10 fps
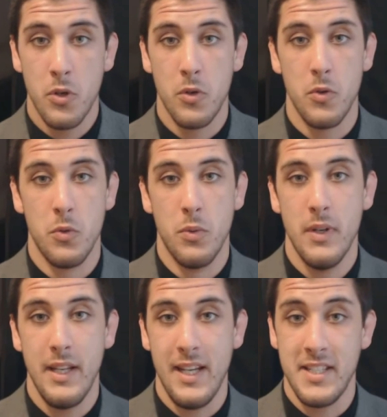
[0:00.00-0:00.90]

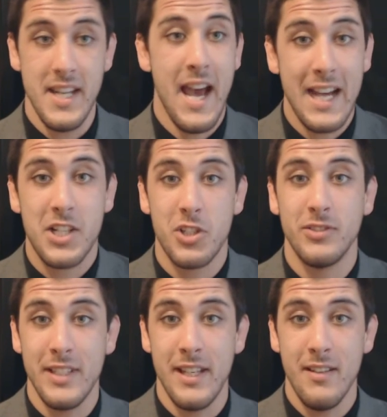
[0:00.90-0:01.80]
who is
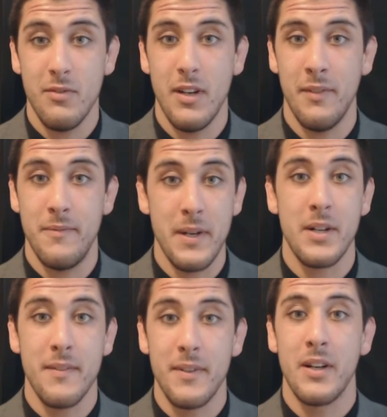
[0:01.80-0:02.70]
actually a
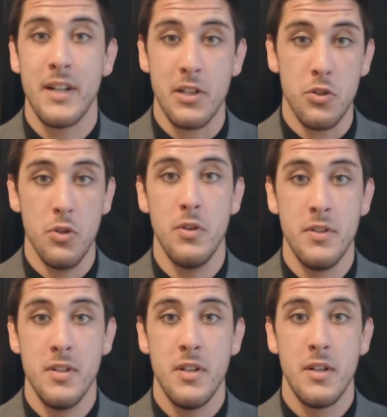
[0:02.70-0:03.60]
very, very
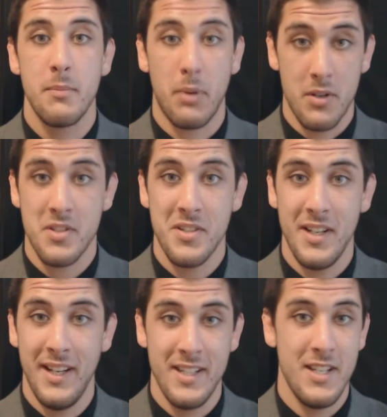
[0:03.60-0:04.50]
good
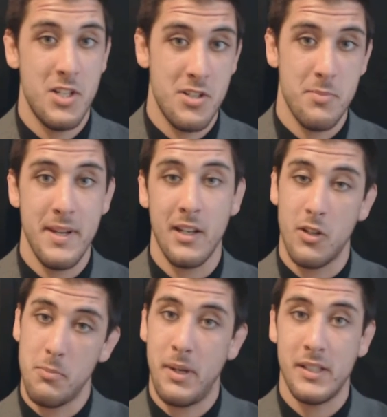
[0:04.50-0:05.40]
person in addition to being
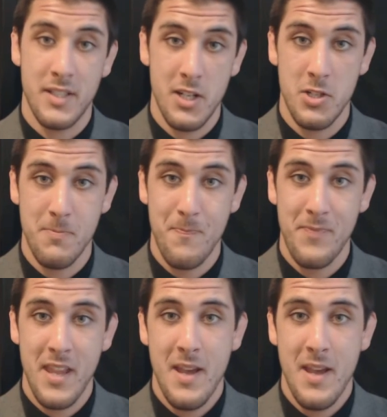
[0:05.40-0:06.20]
a good politician,